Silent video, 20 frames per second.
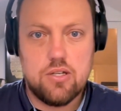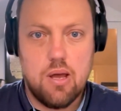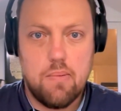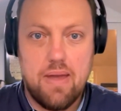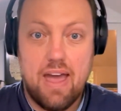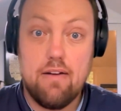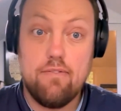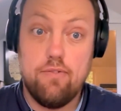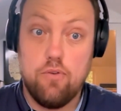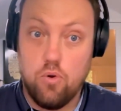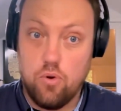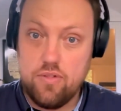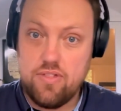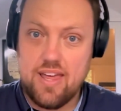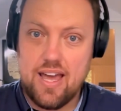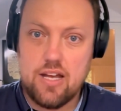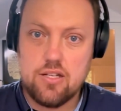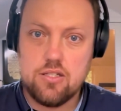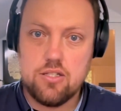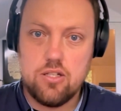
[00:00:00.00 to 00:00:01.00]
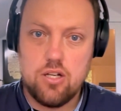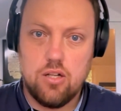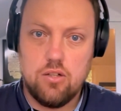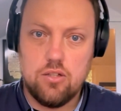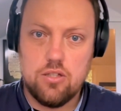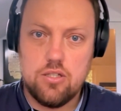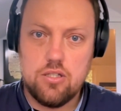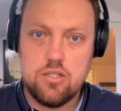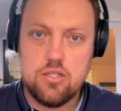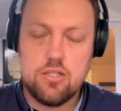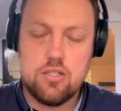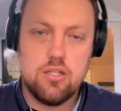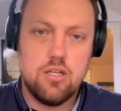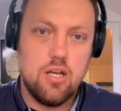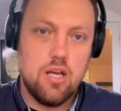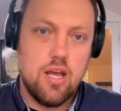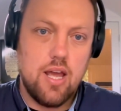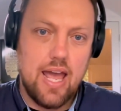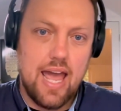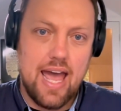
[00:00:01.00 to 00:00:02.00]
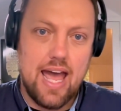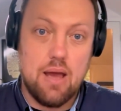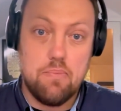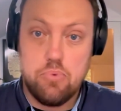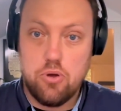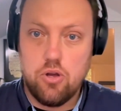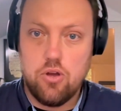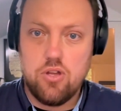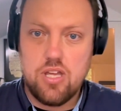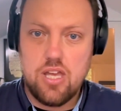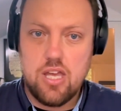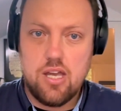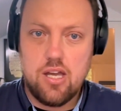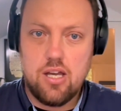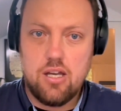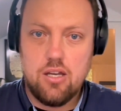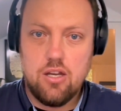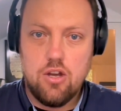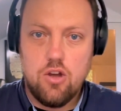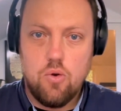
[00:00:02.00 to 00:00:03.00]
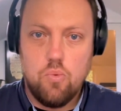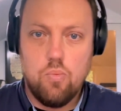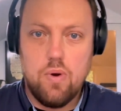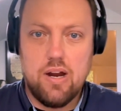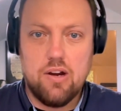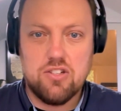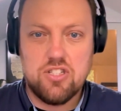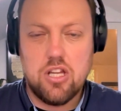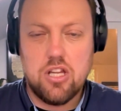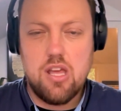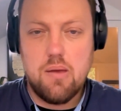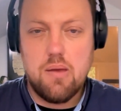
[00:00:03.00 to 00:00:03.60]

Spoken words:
about $4,000 per year, whereas only